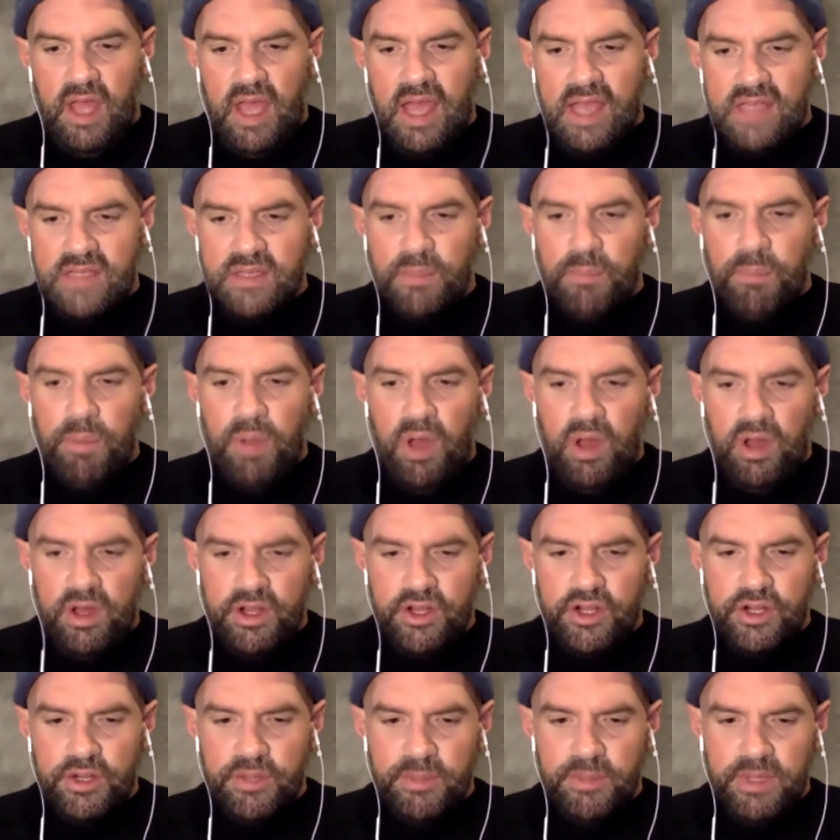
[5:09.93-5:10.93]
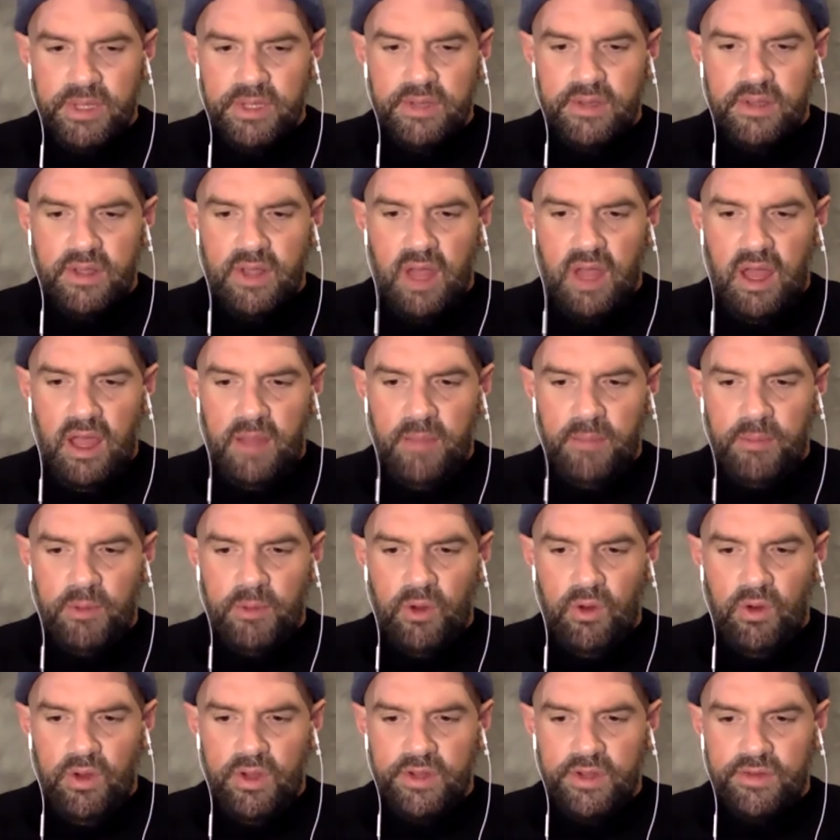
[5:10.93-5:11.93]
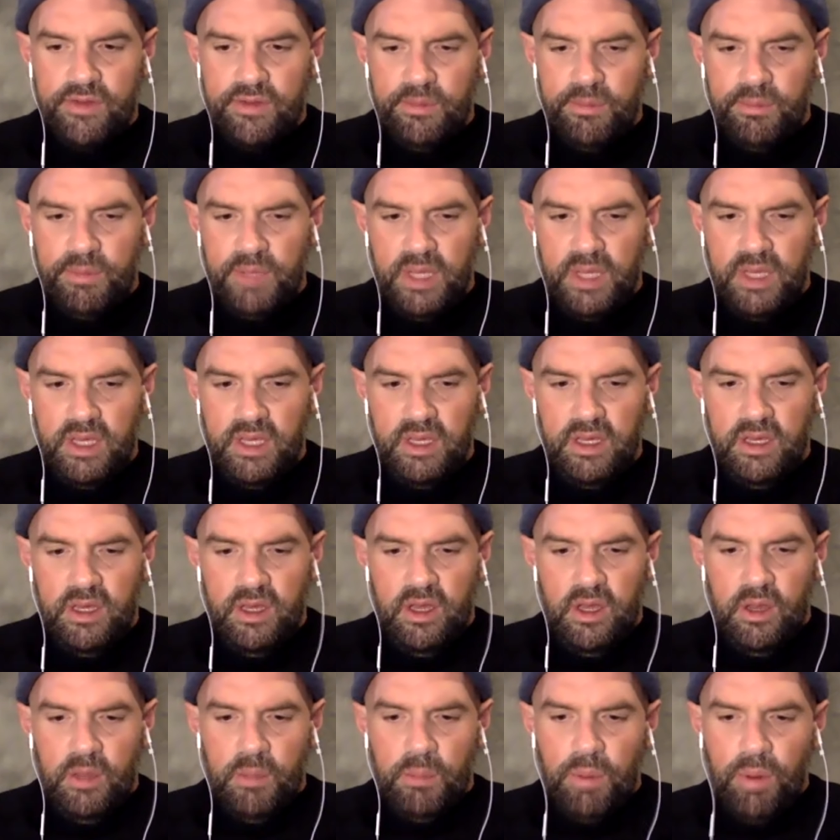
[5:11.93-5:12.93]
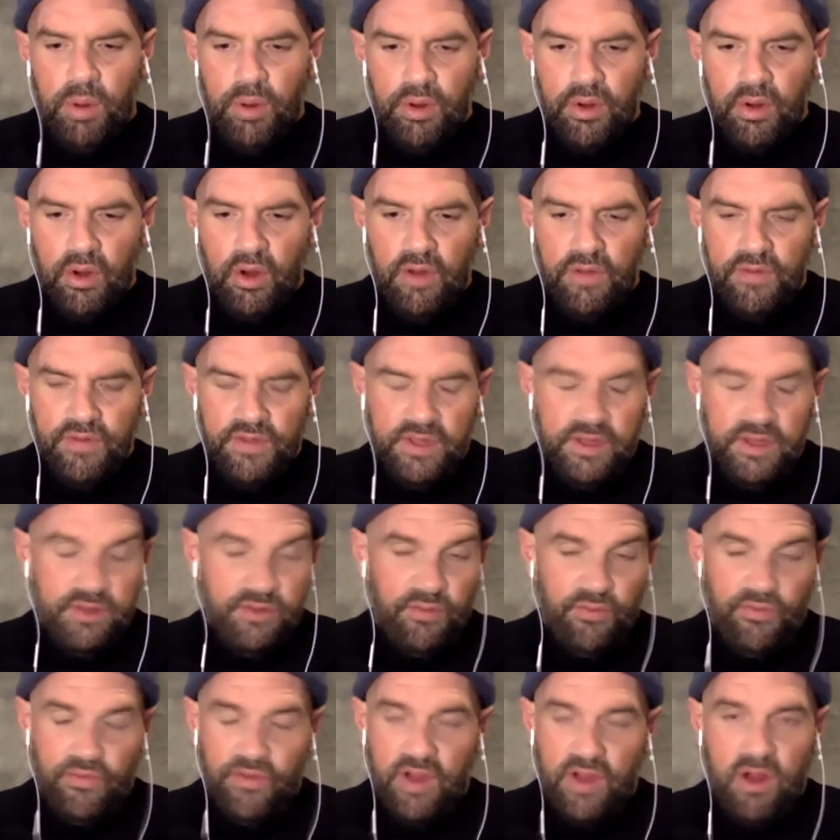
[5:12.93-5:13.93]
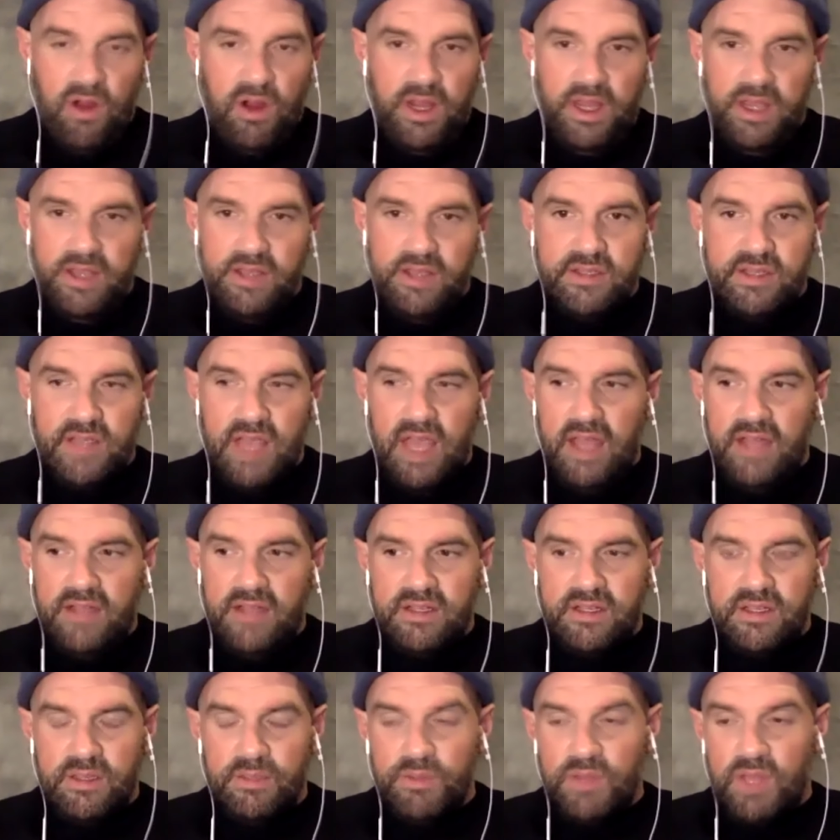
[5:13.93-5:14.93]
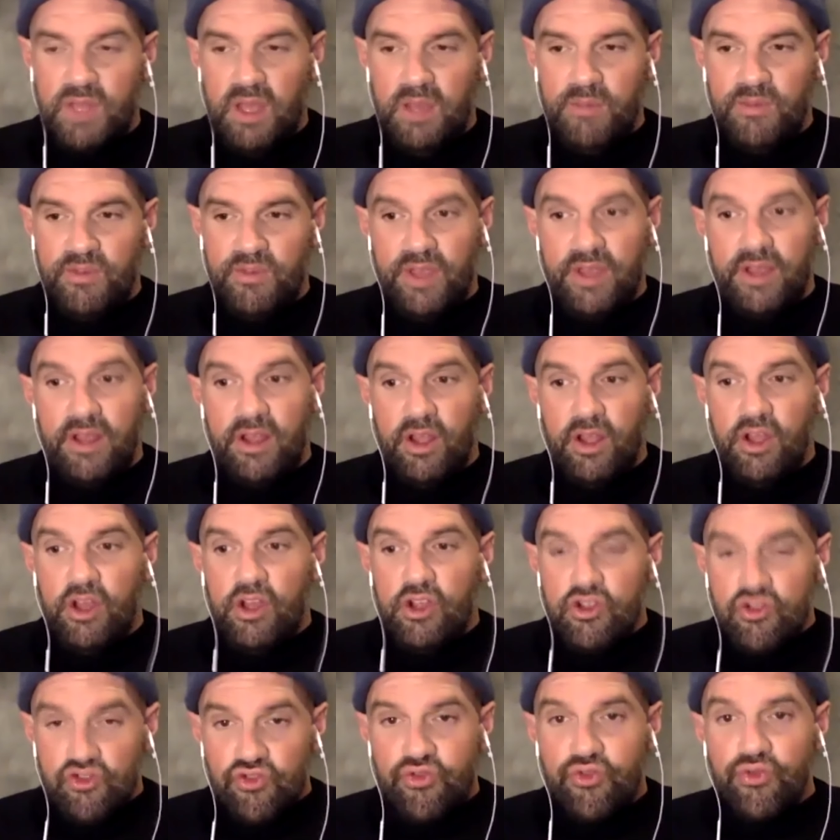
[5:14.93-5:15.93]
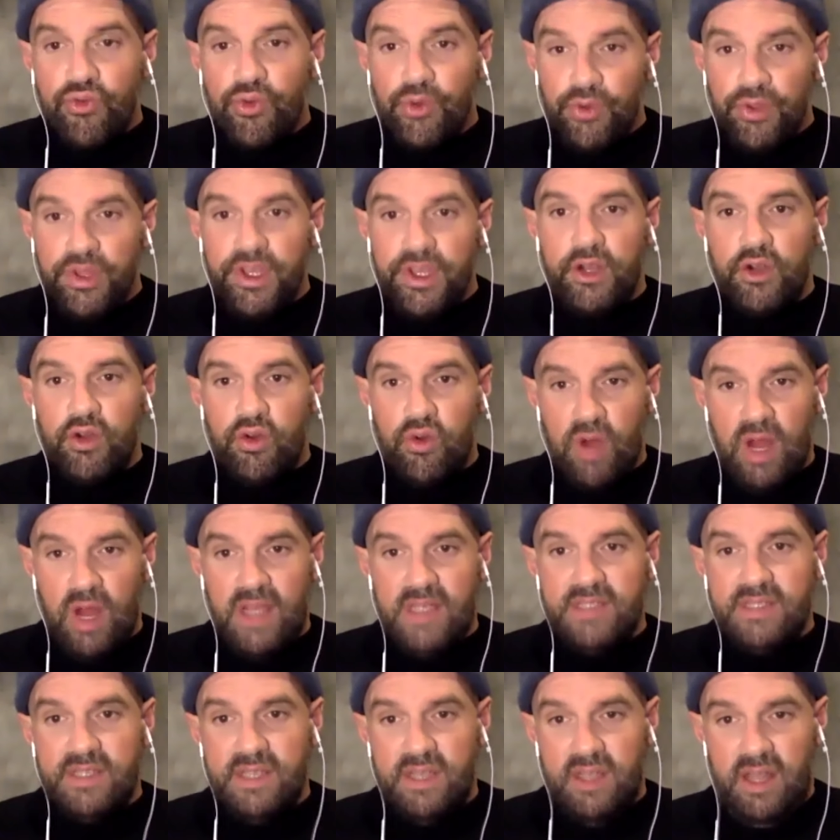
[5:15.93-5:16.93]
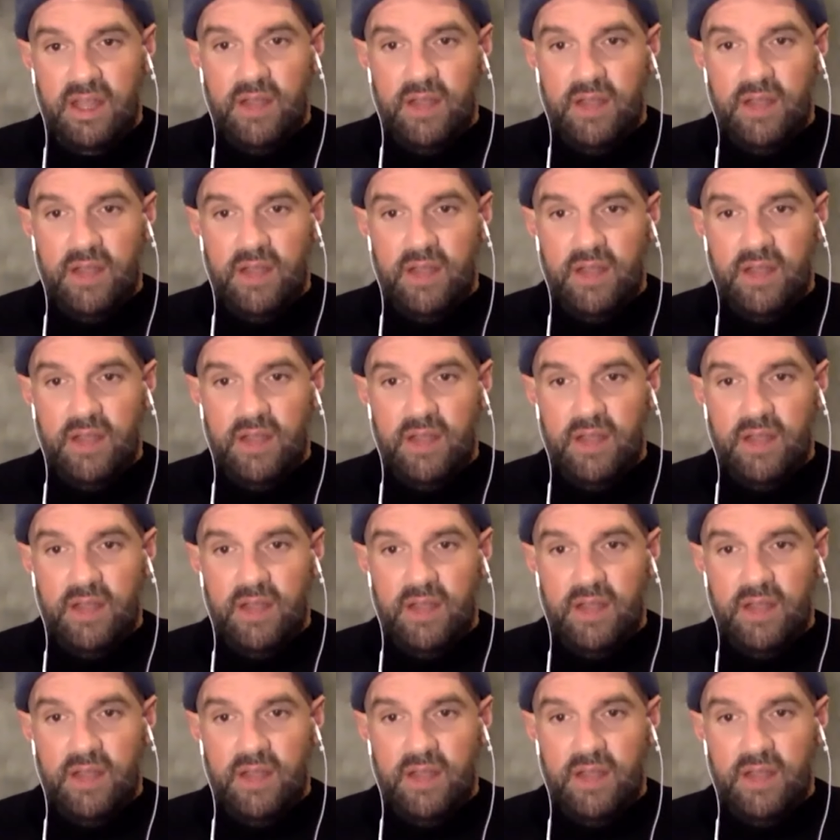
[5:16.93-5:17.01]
as a punishment, I'm going to be put on these various and sometimes like truly crazy.